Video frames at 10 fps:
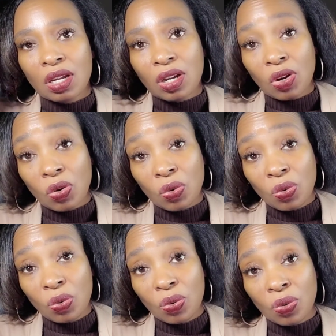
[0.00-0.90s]

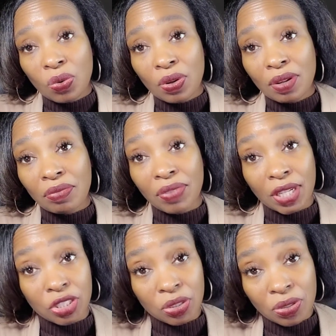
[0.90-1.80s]
go
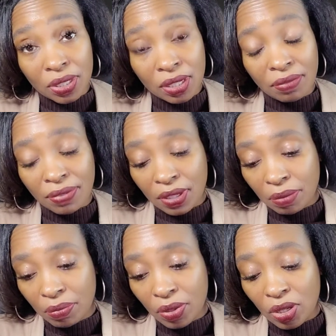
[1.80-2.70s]
fix yourself up.